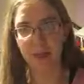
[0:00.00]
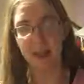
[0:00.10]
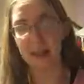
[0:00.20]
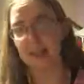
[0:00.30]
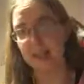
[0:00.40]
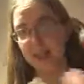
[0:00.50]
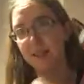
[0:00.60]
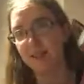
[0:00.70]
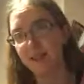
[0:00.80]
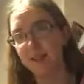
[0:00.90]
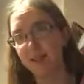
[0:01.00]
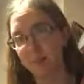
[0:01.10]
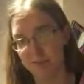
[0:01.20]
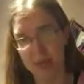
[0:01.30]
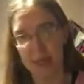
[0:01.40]
Like I say, this is,
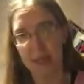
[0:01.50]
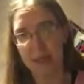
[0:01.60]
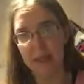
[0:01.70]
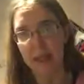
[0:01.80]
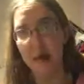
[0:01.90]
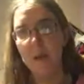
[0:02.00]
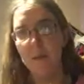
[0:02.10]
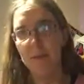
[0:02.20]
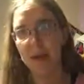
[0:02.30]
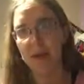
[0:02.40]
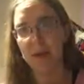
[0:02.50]
for me, my